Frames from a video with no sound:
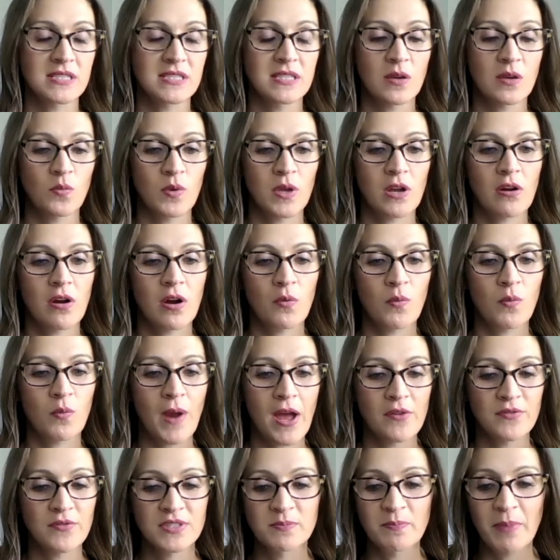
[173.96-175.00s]
that we are
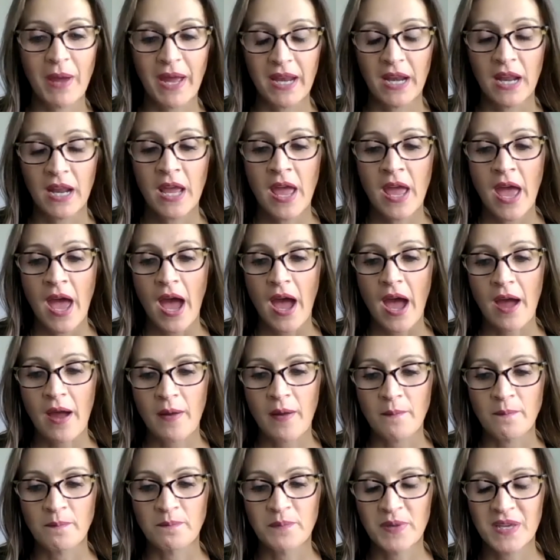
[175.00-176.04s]
around, but
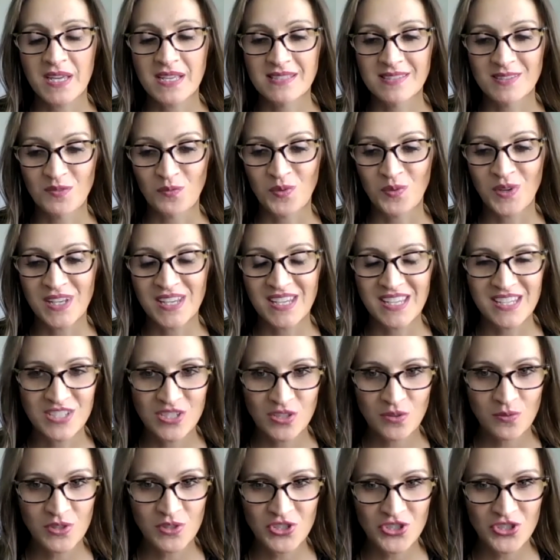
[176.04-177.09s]
because we need
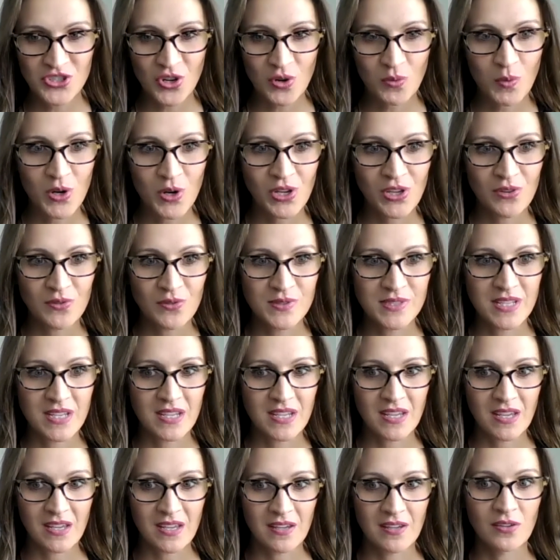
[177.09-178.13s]
to ensure we're
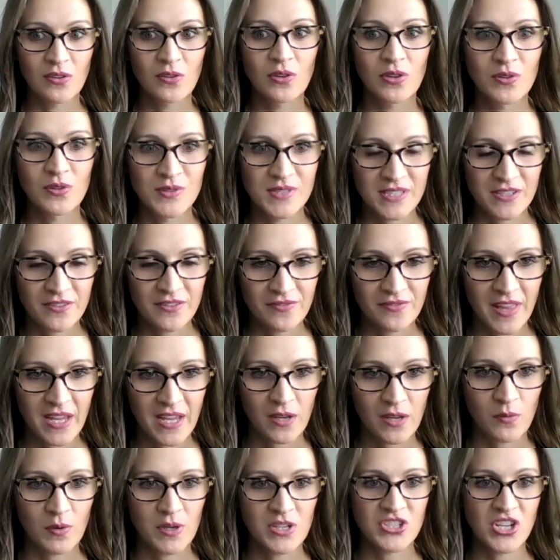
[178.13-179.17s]
using inclusive
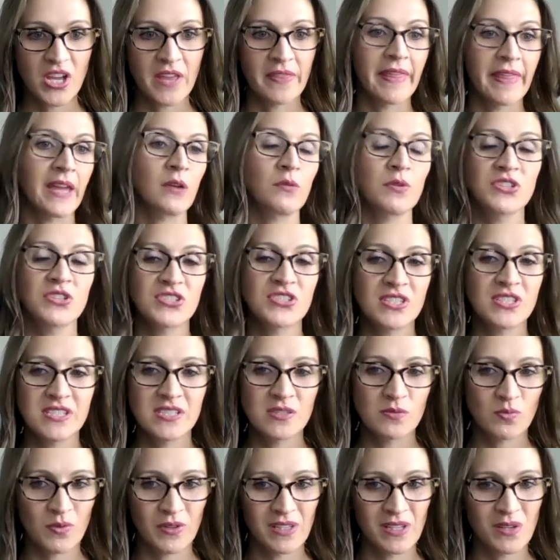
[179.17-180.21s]
language and language
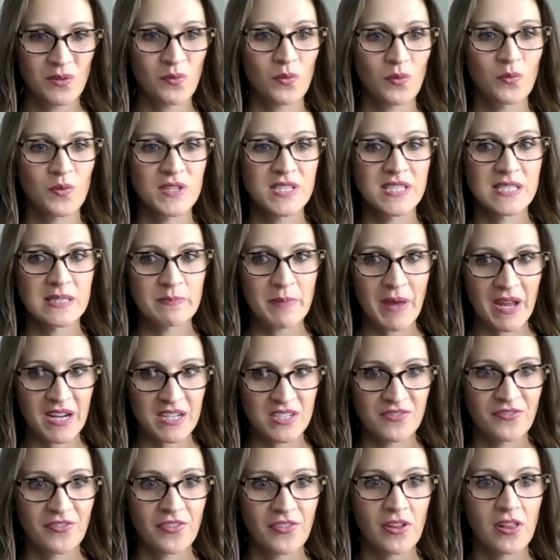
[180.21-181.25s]
that's really
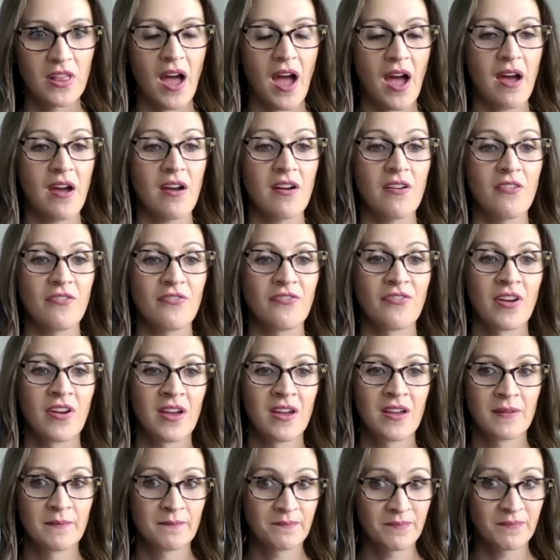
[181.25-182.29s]
respectful of
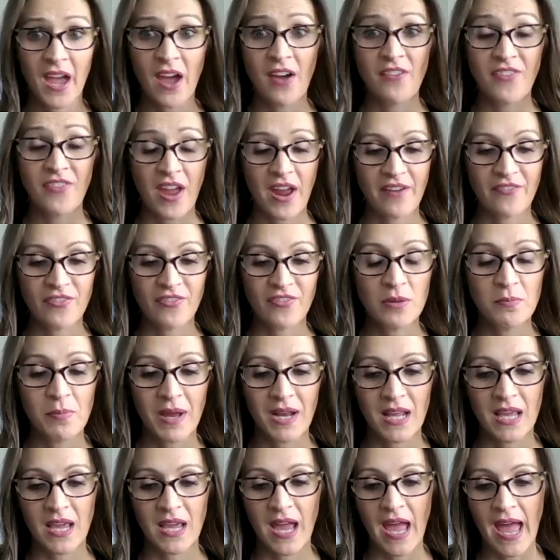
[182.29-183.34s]

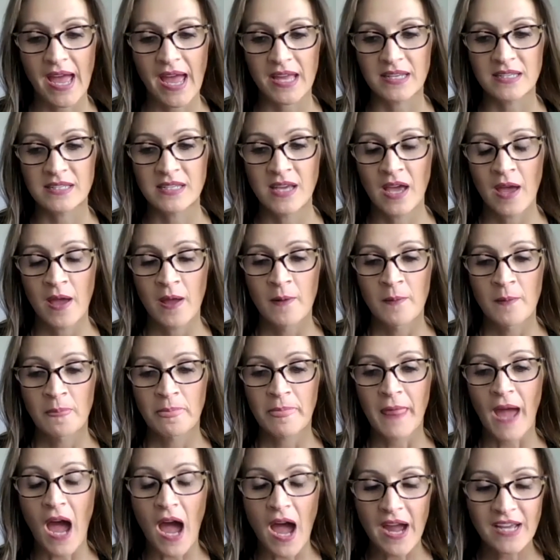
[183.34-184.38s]
everybody. And
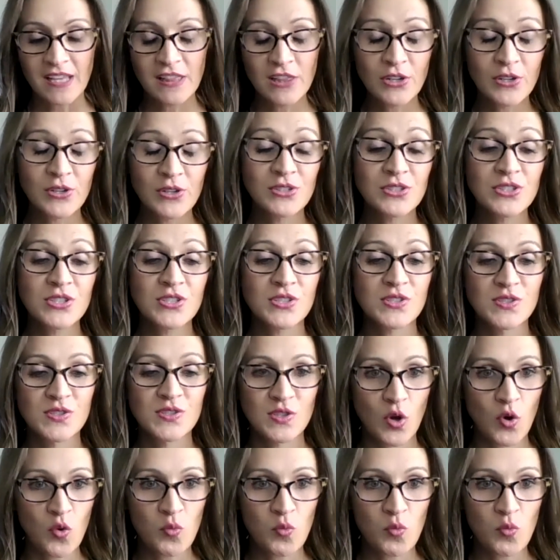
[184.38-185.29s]
I learned so